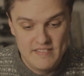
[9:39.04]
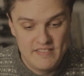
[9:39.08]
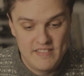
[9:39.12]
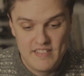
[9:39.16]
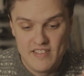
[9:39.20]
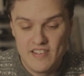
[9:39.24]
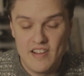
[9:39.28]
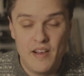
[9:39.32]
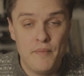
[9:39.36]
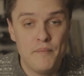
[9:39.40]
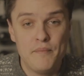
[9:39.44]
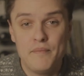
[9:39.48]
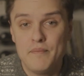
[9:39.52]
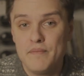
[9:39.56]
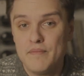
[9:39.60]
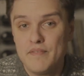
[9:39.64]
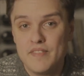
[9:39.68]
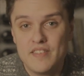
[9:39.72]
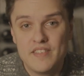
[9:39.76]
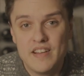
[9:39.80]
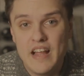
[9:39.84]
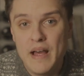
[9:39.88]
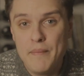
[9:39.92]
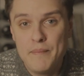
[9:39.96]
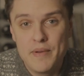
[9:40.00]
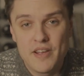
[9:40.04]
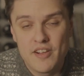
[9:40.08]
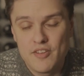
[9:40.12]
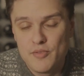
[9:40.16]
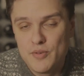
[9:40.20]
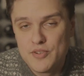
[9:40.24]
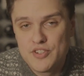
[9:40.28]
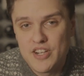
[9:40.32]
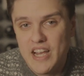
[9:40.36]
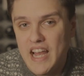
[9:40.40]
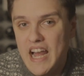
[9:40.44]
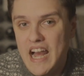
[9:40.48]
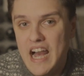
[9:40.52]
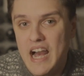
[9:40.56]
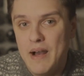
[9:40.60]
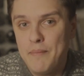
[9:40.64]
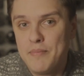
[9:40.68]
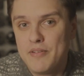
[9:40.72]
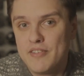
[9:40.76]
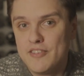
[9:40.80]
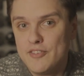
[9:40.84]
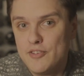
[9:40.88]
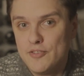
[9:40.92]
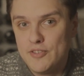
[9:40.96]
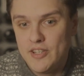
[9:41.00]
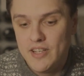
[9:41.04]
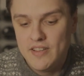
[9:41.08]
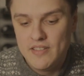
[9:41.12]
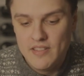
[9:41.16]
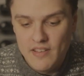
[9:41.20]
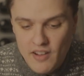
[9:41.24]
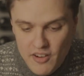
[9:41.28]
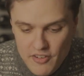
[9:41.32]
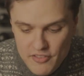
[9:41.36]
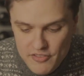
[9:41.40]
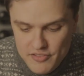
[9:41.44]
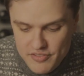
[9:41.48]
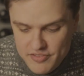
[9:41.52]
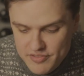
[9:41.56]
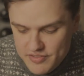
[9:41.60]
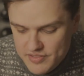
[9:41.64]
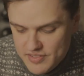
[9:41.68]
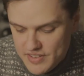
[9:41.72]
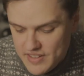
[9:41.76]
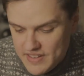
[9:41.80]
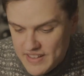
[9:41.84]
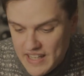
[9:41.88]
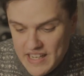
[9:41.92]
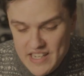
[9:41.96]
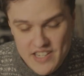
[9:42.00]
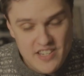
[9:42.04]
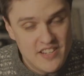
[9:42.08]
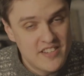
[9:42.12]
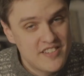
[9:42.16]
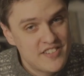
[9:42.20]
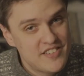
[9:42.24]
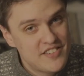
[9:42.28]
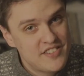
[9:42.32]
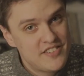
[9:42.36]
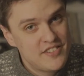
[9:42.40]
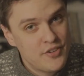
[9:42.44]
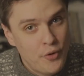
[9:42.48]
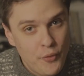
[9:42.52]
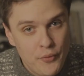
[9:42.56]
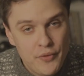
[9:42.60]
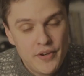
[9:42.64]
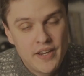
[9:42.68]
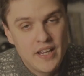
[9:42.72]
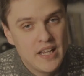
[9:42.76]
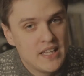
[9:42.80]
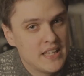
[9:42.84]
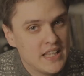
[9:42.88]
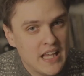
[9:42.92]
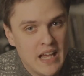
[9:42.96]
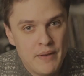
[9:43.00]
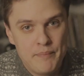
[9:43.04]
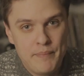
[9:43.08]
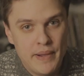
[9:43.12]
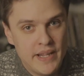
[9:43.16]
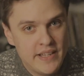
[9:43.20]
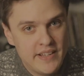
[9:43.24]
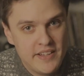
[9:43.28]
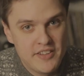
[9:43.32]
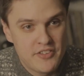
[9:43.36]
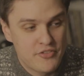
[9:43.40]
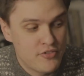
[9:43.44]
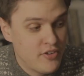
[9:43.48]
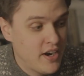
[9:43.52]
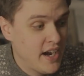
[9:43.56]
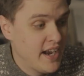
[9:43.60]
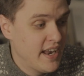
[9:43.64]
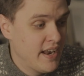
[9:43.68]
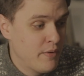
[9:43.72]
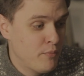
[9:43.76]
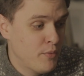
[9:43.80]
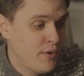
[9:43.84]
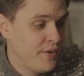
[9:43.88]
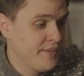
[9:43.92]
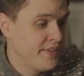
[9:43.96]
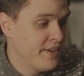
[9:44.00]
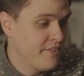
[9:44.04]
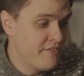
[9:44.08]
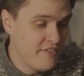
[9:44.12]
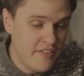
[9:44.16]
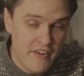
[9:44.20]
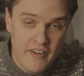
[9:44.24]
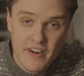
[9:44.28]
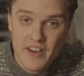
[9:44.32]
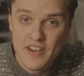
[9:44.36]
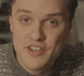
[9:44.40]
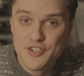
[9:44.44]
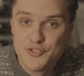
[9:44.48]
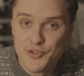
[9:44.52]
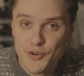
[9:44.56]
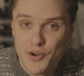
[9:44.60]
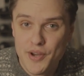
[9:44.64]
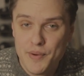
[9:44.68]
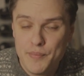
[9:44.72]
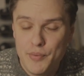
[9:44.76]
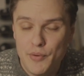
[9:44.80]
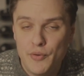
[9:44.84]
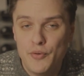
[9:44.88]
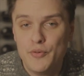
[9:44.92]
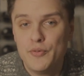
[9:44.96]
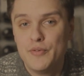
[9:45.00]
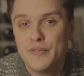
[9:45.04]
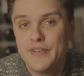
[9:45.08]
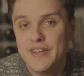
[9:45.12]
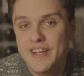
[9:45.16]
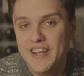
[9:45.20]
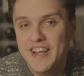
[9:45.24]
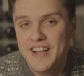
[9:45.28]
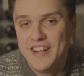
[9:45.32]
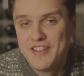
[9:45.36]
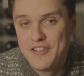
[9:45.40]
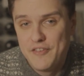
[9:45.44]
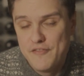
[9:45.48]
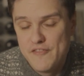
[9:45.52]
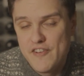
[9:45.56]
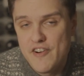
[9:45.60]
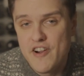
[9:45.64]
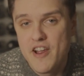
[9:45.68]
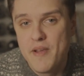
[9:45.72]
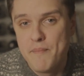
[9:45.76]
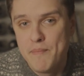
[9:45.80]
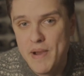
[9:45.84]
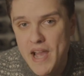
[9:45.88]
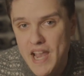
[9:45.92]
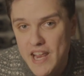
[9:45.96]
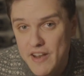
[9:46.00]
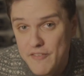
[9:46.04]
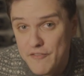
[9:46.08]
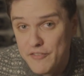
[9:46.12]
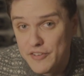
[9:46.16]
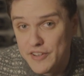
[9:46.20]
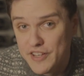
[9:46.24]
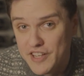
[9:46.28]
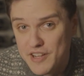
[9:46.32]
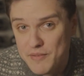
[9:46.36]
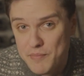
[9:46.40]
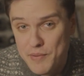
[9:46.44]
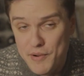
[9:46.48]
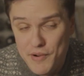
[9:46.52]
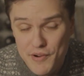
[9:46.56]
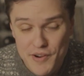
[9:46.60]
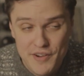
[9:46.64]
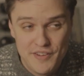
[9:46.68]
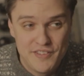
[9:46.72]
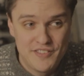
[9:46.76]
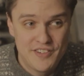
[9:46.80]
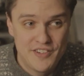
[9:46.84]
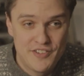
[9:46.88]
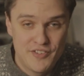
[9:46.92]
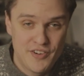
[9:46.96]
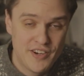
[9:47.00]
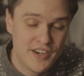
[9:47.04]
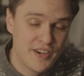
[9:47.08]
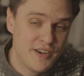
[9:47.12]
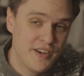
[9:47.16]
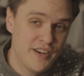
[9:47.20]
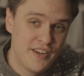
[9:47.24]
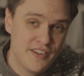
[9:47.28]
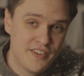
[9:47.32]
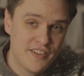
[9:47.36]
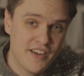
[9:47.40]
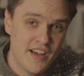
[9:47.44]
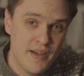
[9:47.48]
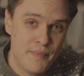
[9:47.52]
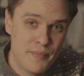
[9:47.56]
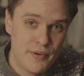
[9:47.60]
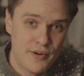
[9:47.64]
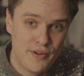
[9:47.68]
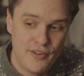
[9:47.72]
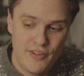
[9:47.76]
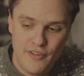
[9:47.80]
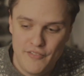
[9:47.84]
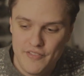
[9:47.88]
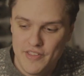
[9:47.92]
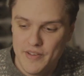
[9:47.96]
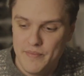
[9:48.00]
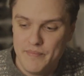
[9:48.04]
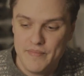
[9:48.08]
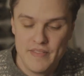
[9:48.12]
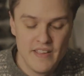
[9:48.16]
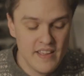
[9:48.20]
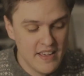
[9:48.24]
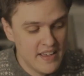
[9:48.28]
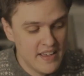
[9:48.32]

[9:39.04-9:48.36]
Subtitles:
Some lambics, which I absolutely love, they just don't get that balance right. And while they're very enjoyable, it's a very painful experience to drink an entire bottle of them.